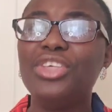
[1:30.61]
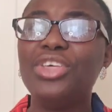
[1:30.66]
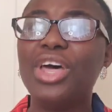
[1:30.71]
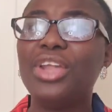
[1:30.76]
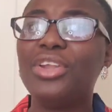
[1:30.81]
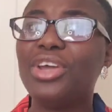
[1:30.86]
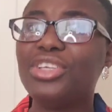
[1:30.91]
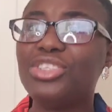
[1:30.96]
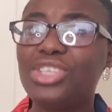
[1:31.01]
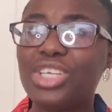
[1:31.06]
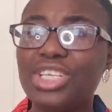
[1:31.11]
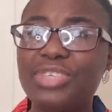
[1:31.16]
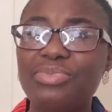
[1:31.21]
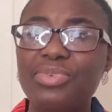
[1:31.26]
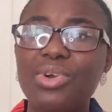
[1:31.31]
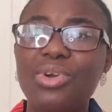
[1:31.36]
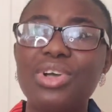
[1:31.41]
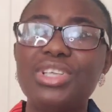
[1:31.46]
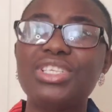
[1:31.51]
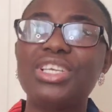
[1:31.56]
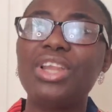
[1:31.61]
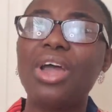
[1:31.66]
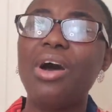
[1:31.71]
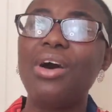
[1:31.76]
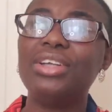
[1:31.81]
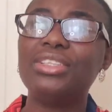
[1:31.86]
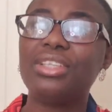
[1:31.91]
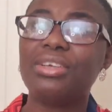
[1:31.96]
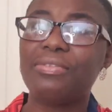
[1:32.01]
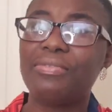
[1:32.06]
You're not just focusing
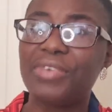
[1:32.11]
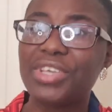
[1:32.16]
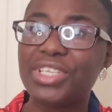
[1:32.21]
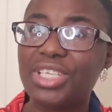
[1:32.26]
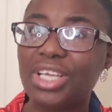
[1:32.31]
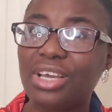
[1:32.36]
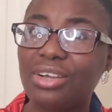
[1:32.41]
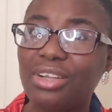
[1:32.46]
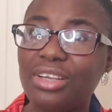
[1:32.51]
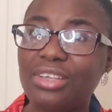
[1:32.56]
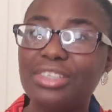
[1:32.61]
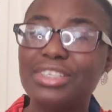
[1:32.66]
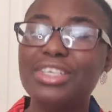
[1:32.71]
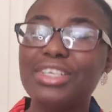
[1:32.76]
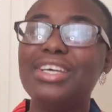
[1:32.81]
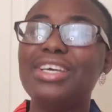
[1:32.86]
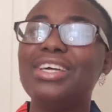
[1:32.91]
on the physical,